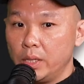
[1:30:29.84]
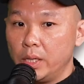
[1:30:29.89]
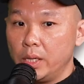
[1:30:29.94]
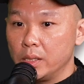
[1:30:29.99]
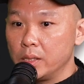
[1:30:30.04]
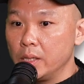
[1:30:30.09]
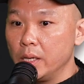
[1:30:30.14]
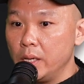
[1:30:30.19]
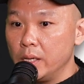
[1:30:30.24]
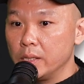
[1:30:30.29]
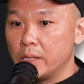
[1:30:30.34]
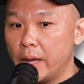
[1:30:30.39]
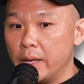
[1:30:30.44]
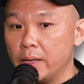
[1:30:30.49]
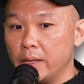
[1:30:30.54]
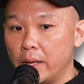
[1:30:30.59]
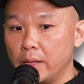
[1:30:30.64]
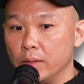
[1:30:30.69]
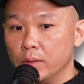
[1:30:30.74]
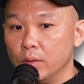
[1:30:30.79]
it is. It is.
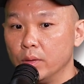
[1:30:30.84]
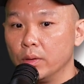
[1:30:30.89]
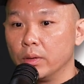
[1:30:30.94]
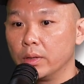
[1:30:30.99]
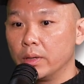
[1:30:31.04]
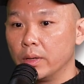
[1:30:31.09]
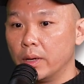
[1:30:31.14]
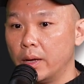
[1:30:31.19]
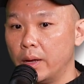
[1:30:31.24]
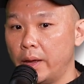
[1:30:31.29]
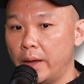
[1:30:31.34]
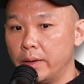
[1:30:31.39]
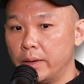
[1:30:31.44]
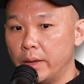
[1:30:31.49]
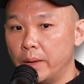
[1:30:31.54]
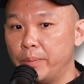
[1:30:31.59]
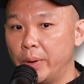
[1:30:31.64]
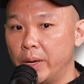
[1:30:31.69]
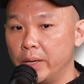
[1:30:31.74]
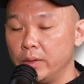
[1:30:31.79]
And look,
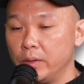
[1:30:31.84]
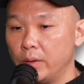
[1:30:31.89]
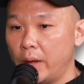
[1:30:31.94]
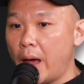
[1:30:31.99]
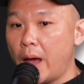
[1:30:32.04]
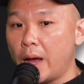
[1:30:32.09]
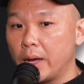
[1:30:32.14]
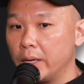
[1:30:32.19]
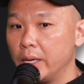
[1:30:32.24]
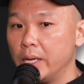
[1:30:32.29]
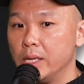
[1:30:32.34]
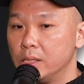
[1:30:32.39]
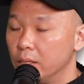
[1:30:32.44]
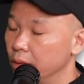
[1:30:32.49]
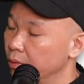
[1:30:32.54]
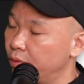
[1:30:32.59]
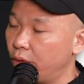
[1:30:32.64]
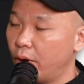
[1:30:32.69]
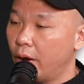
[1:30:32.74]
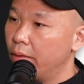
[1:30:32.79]
but ARC
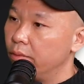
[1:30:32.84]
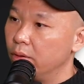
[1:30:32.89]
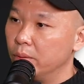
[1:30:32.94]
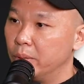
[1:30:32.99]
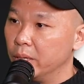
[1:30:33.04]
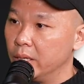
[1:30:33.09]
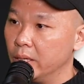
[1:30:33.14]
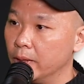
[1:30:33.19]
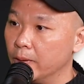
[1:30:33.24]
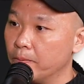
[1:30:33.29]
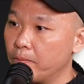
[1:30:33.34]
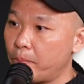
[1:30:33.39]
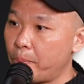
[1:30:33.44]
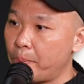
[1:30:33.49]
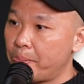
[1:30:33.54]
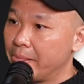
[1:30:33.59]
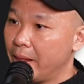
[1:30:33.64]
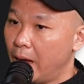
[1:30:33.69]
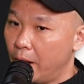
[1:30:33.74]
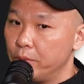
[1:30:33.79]
isn't for everybody.
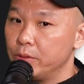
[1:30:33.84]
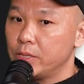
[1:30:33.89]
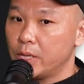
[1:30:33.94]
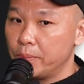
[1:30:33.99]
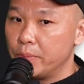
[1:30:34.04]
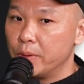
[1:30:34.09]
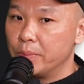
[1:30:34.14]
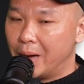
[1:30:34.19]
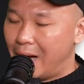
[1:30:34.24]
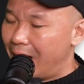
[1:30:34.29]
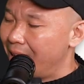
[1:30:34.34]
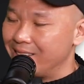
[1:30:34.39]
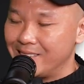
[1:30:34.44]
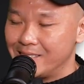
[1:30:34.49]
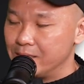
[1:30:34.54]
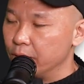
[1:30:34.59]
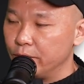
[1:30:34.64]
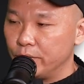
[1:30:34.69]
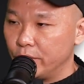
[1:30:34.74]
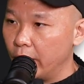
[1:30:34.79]
I always tell people ARC
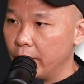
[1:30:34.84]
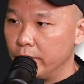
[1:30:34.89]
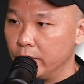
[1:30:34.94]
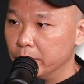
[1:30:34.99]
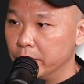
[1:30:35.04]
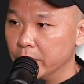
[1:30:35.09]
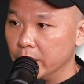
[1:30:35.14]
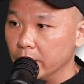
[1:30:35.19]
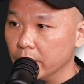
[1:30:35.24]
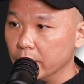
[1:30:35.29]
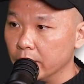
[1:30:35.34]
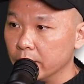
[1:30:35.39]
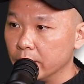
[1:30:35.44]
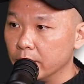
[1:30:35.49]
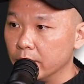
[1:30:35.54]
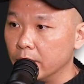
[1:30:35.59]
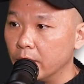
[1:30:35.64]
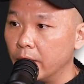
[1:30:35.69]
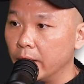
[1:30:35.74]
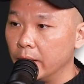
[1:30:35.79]
isn't for everybody,
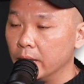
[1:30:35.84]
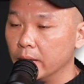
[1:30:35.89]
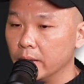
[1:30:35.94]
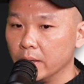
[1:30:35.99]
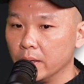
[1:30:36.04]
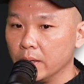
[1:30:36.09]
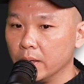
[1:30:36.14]
right?